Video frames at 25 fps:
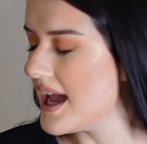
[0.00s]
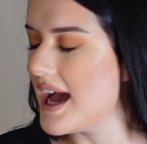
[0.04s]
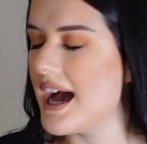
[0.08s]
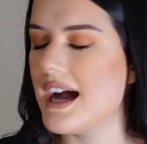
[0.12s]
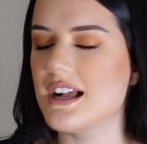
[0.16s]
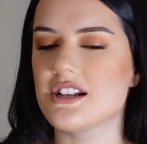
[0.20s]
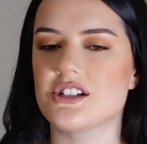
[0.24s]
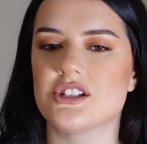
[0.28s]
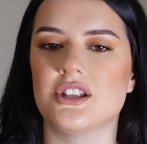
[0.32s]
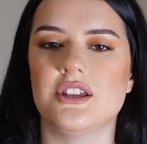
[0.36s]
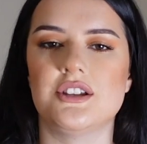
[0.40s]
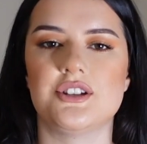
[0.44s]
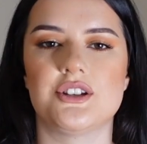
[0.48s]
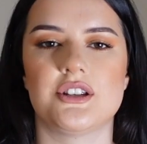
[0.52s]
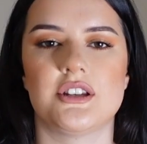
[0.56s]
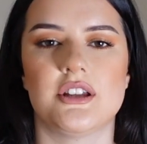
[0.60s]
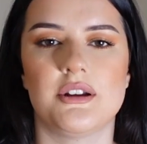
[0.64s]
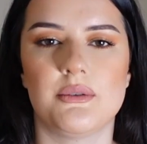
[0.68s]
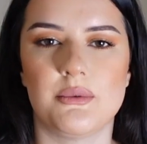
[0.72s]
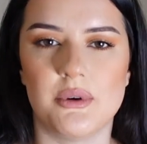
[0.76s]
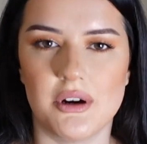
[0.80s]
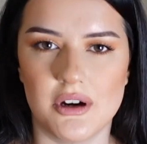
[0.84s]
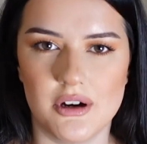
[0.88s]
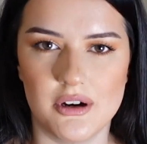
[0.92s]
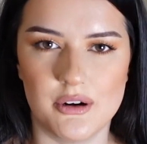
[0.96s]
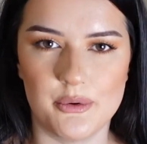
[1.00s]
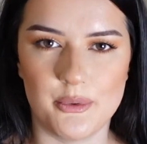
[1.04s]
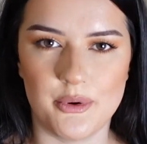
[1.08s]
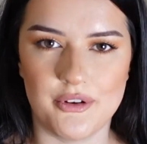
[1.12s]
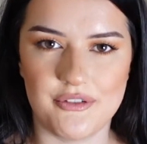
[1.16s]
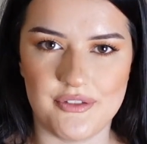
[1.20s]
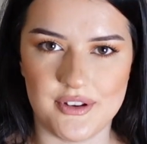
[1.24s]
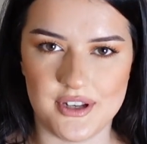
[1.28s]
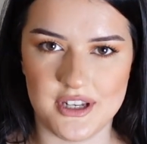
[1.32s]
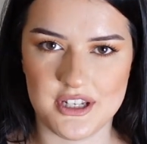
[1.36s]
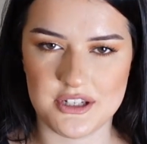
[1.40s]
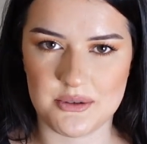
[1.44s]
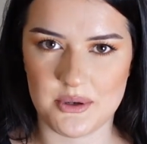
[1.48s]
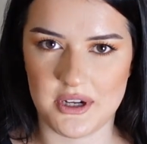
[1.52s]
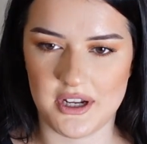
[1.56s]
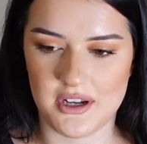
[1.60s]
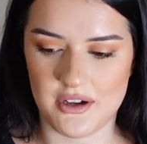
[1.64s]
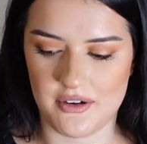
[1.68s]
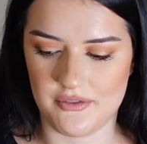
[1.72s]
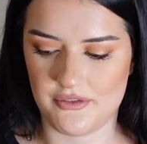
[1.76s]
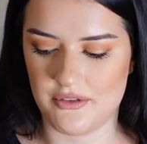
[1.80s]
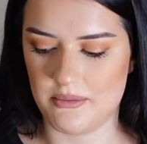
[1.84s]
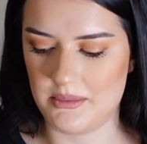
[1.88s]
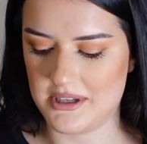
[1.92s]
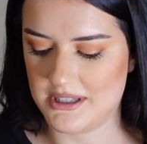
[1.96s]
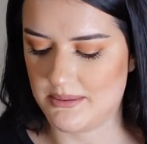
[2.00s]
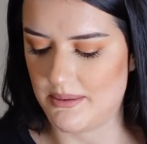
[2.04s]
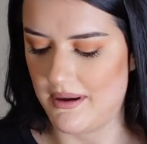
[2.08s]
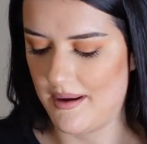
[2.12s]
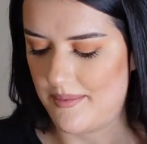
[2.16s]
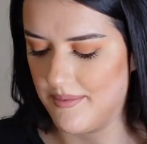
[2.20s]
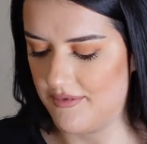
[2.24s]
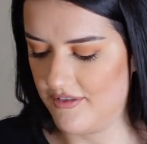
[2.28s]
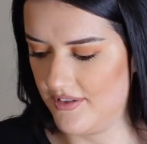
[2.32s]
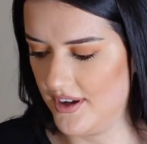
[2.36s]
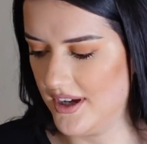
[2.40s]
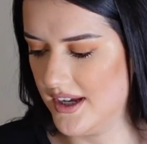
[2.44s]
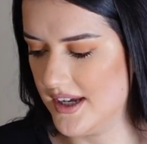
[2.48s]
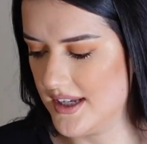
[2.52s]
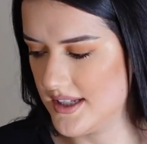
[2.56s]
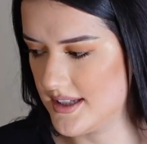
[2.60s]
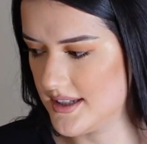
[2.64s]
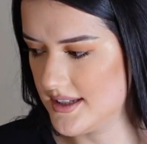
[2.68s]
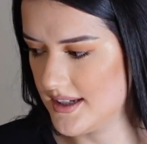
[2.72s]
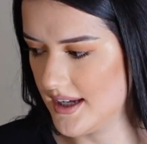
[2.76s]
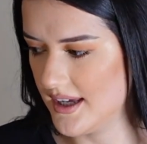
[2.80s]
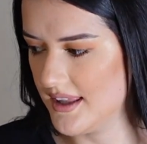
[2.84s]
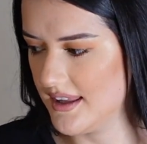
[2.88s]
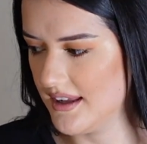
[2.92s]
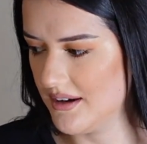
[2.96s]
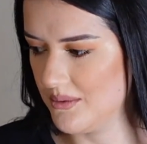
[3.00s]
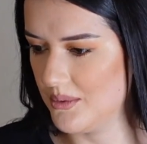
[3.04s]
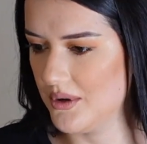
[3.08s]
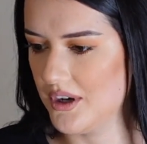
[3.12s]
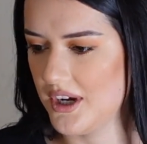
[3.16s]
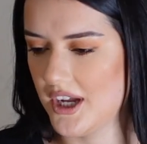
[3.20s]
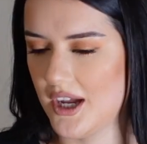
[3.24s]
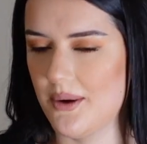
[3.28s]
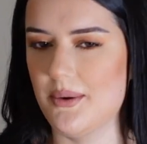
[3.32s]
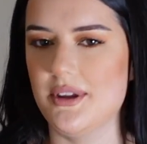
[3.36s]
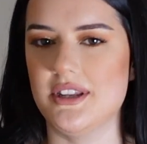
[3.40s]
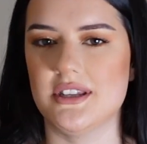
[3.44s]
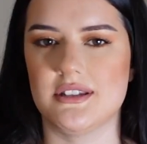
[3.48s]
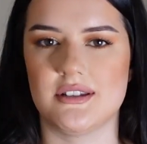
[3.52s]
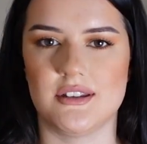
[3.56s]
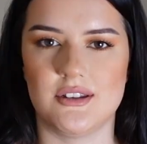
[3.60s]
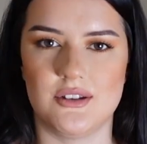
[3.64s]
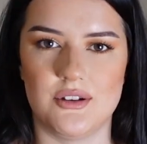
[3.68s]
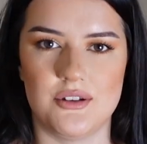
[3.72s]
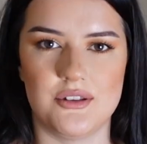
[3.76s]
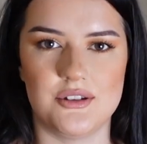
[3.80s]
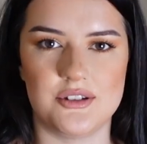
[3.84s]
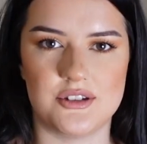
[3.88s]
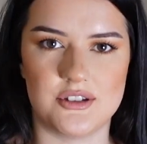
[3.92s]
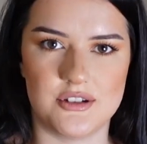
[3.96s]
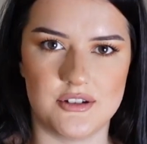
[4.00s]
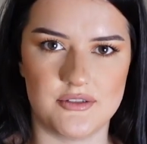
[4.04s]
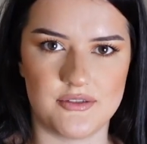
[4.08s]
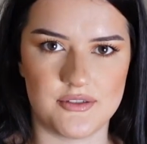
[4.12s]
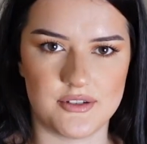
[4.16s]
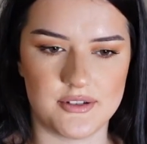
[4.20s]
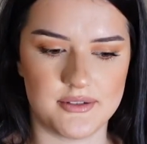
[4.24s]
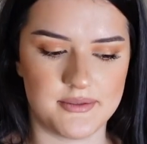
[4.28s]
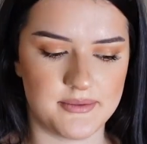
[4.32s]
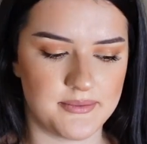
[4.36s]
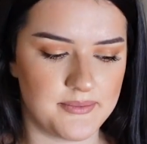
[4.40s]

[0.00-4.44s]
Actually, do you know what? We'll finish what I got from Miss Pap first and then we'll go into the other stuff.